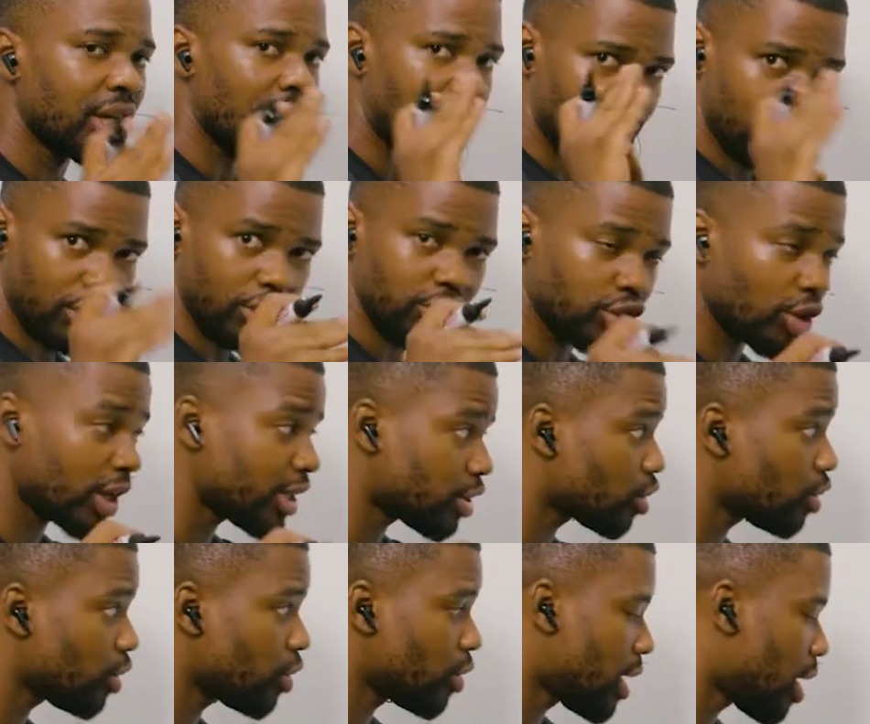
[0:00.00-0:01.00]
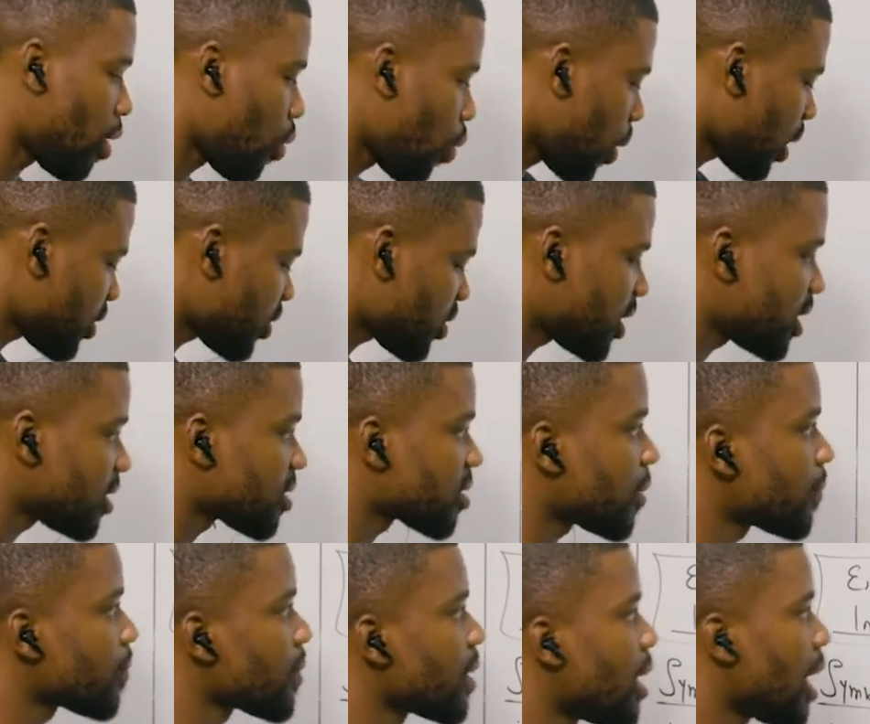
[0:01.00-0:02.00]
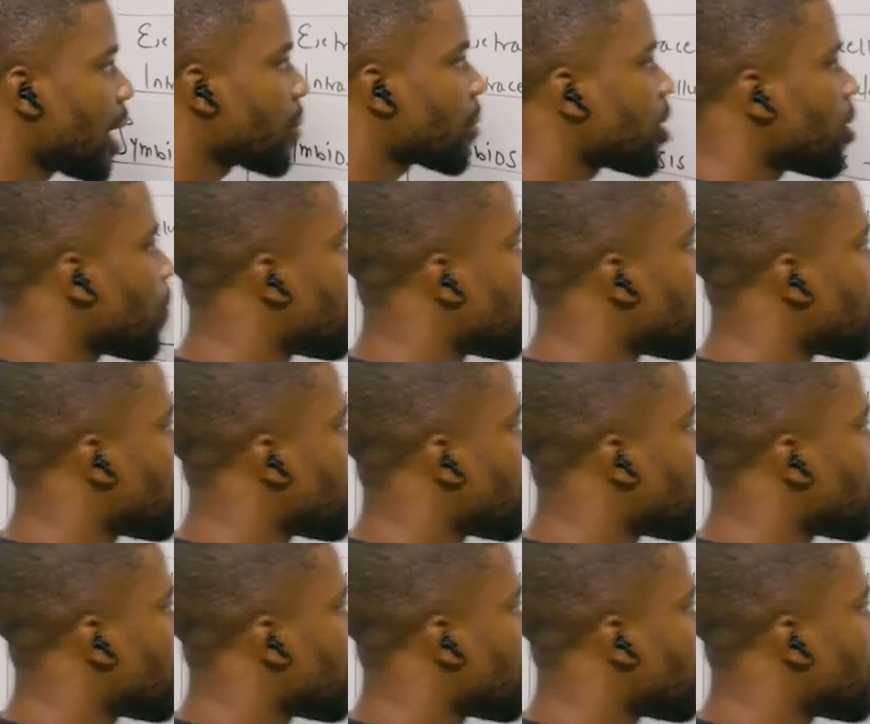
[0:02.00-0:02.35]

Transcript: I'm going to show it to you now. Watch this. I'm going